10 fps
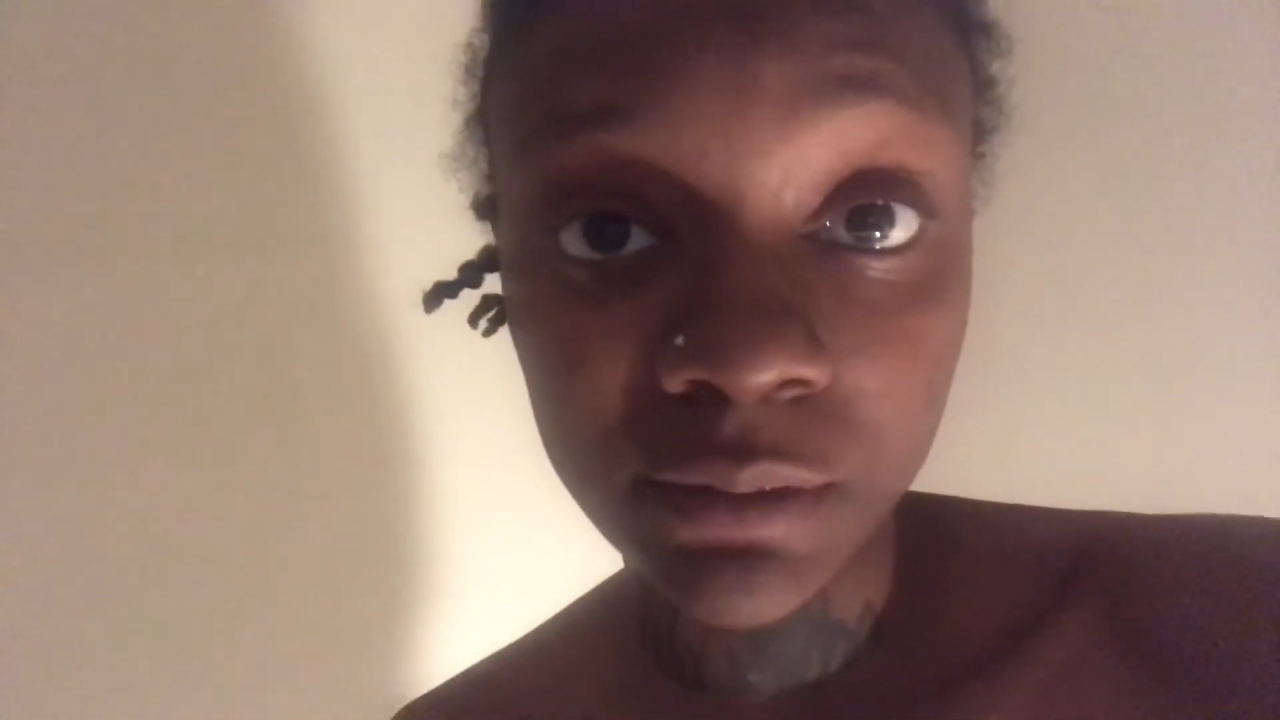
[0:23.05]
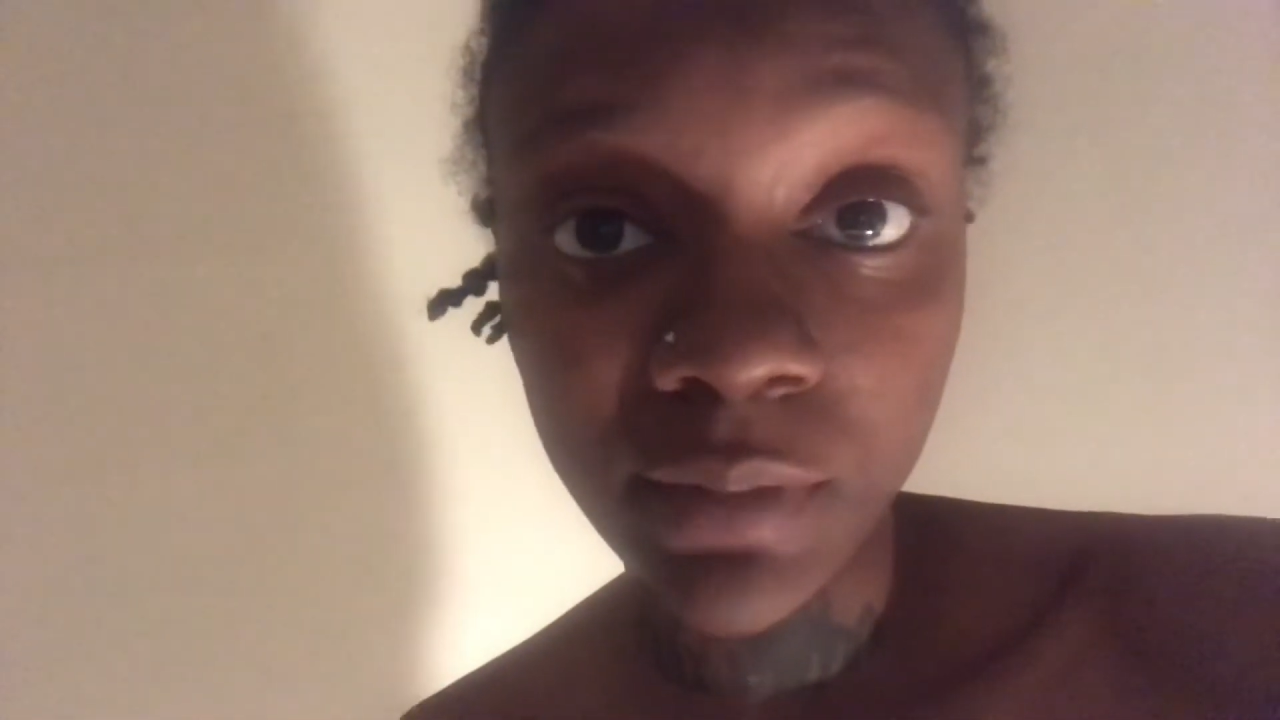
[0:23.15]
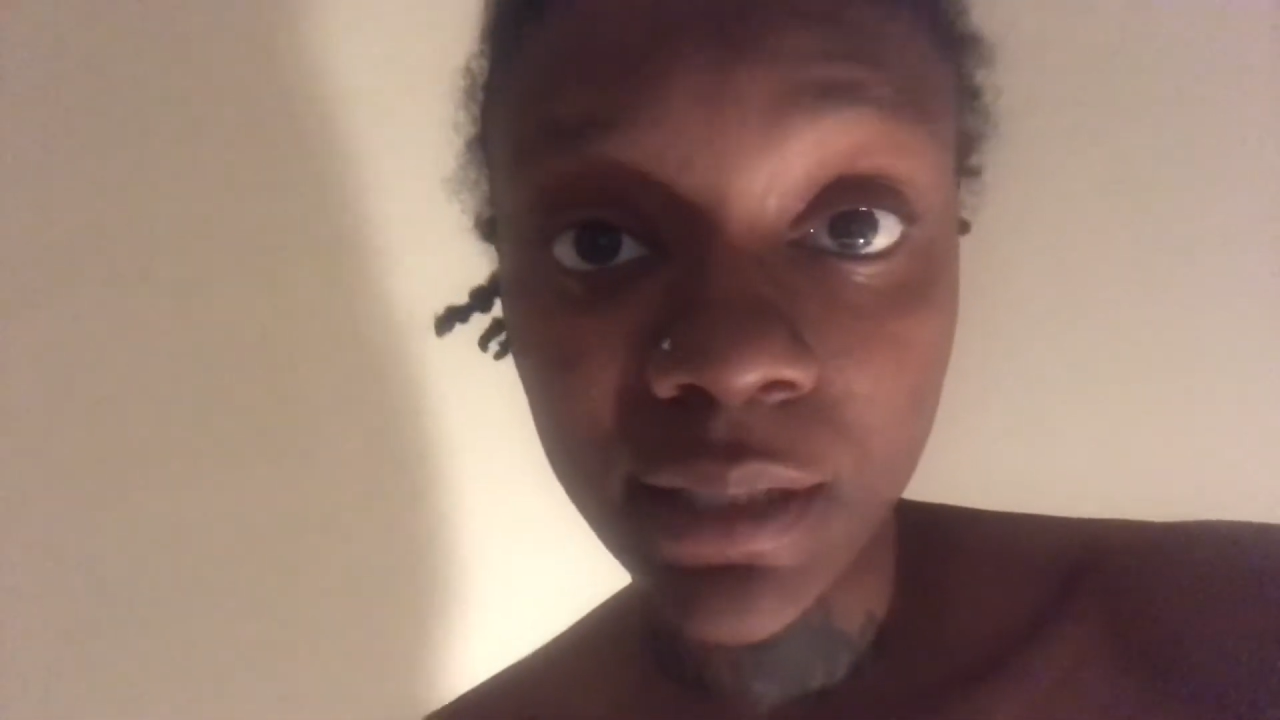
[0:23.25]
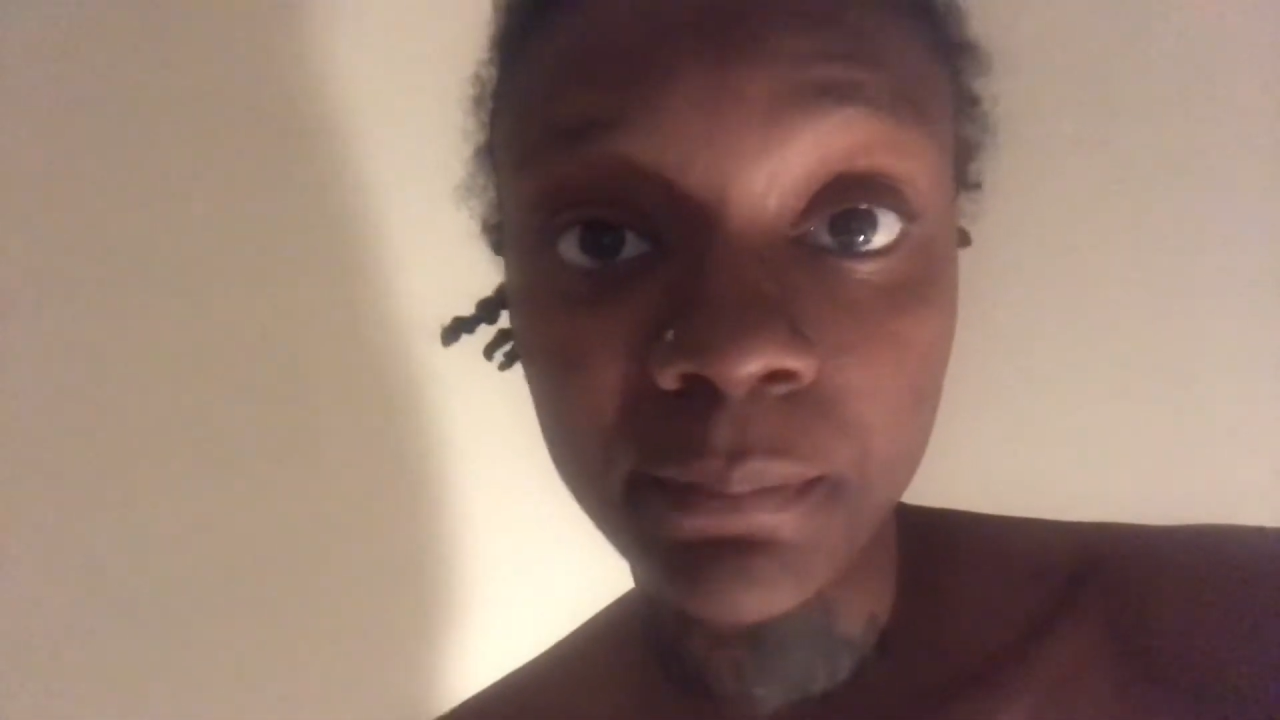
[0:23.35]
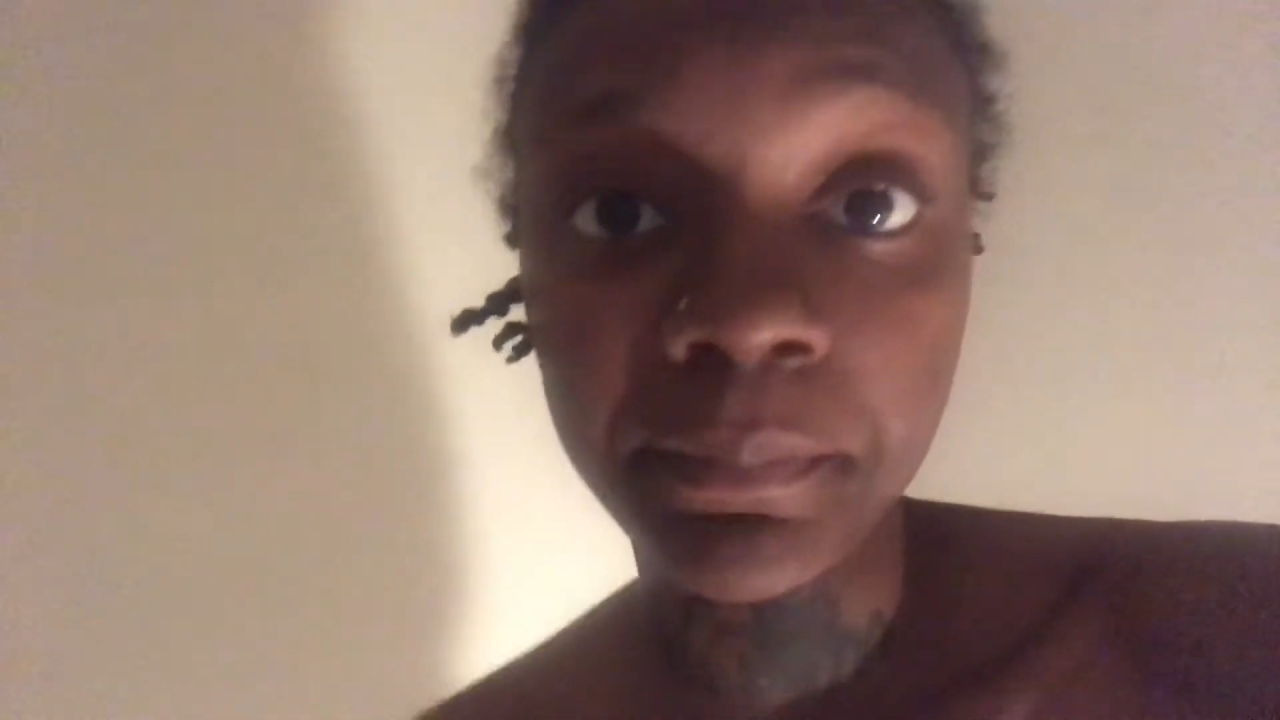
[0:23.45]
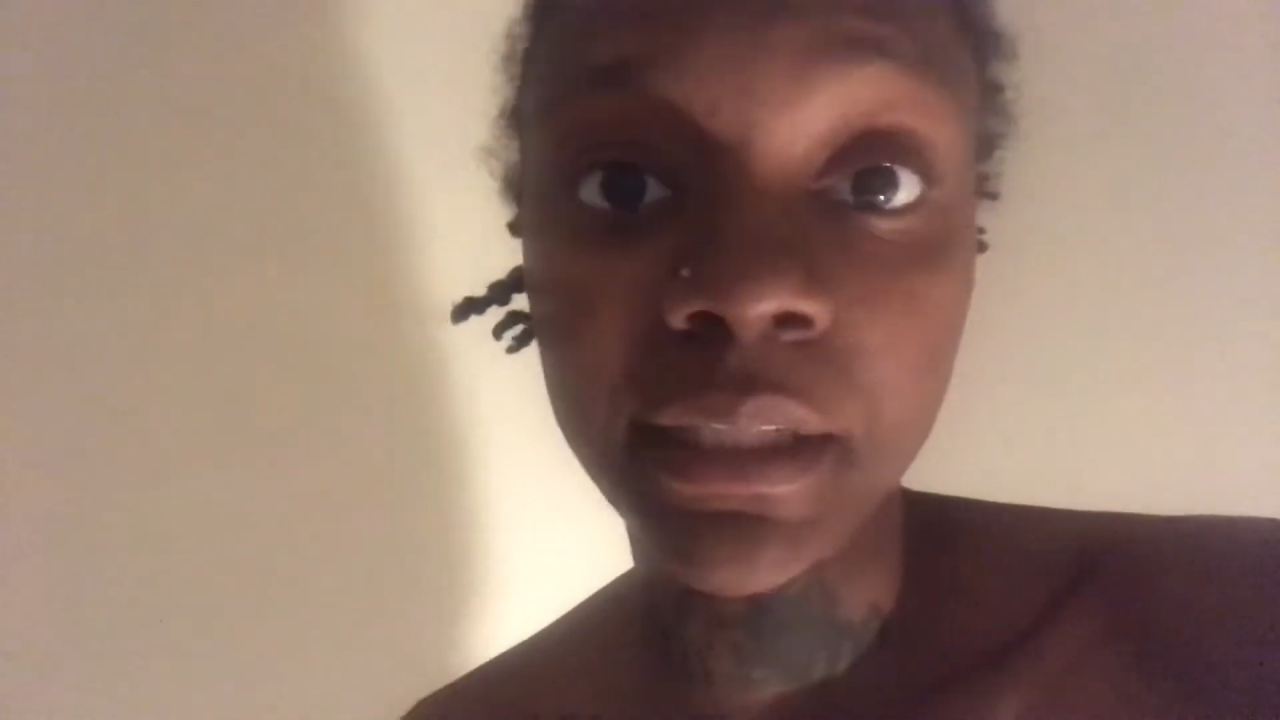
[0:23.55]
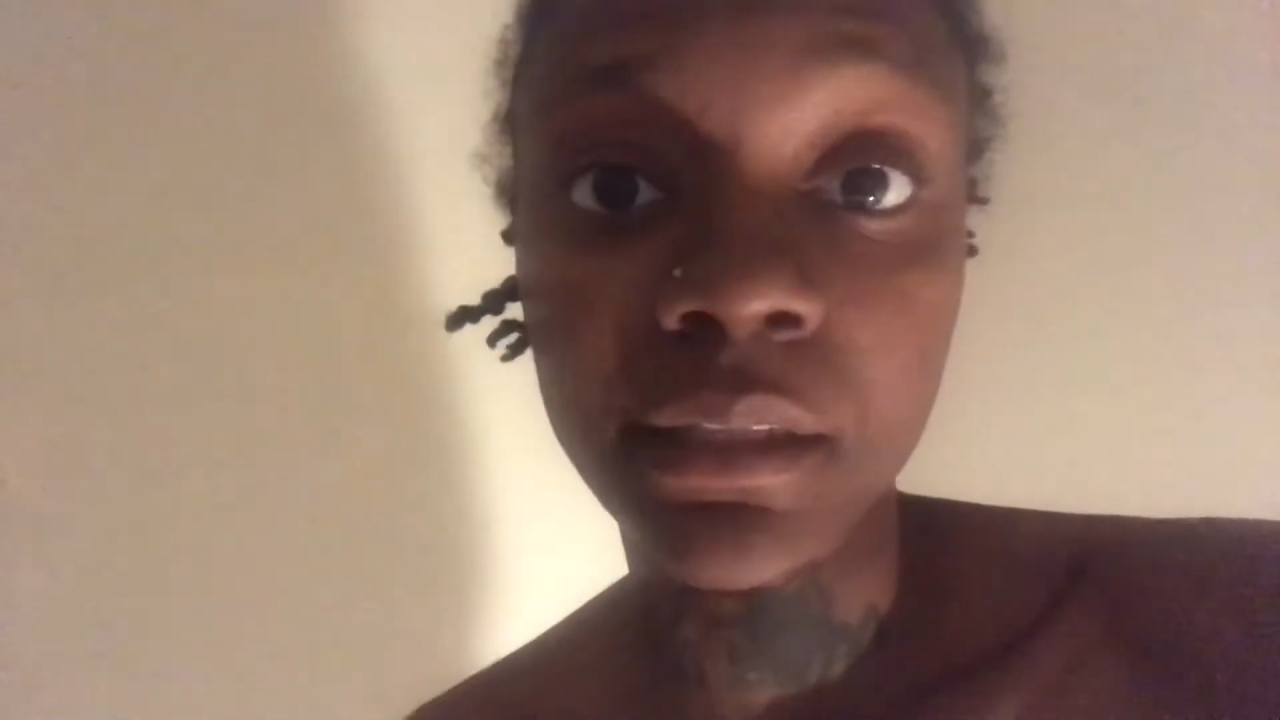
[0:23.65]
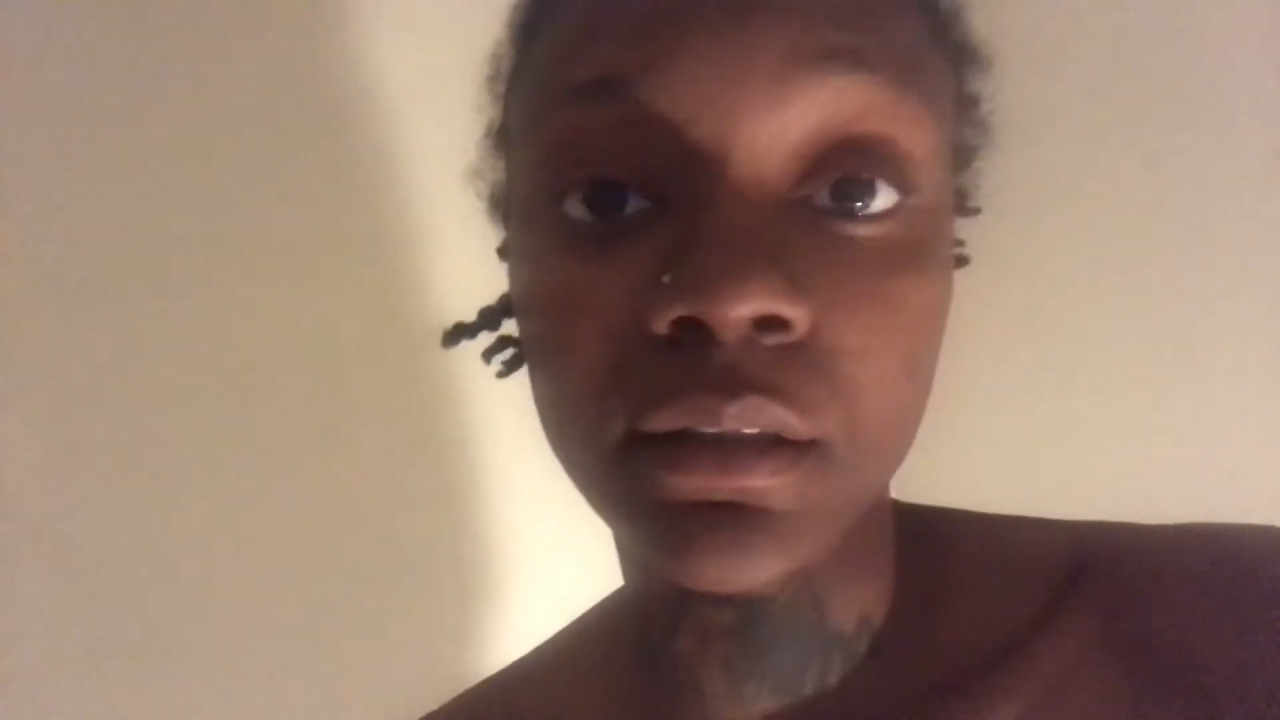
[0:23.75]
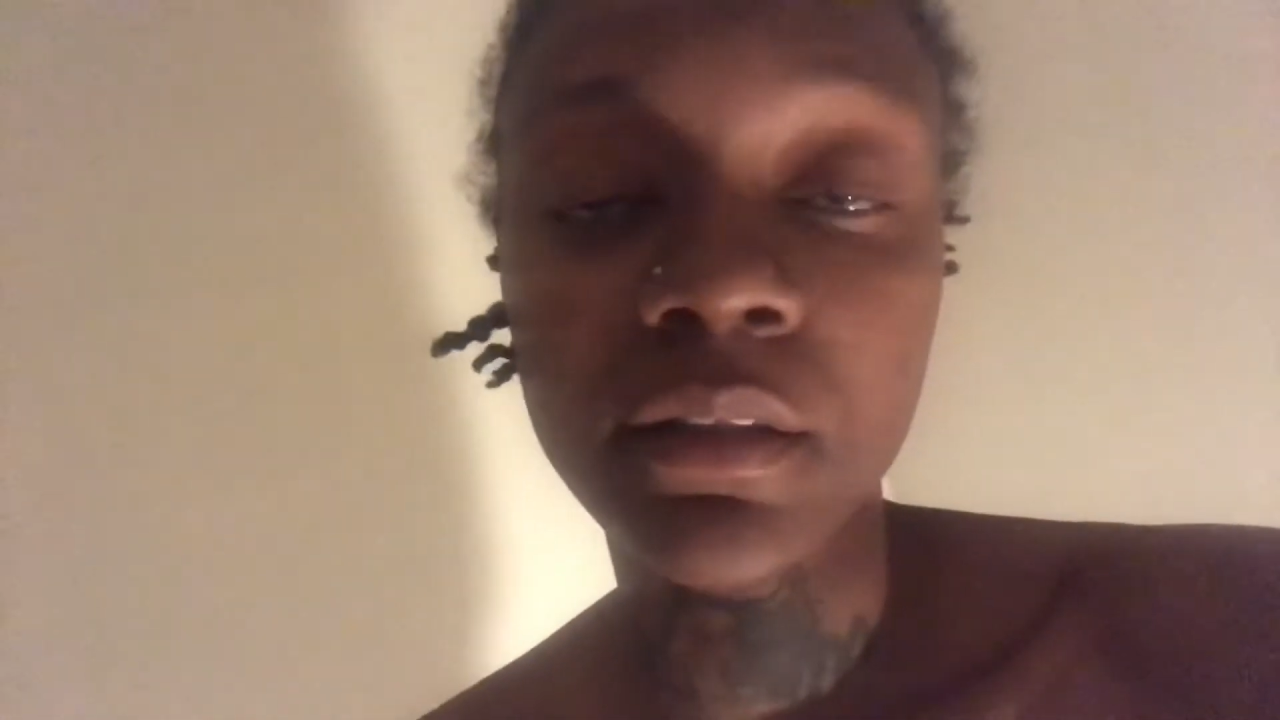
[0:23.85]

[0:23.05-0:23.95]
by Me.